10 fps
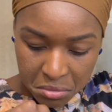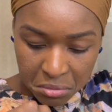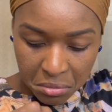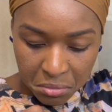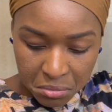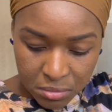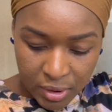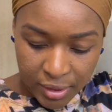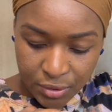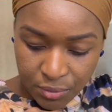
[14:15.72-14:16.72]
Oop,
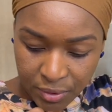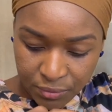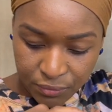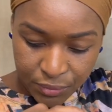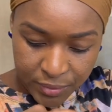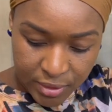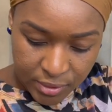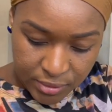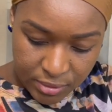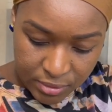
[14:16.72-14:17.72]
I don't want to ruin this.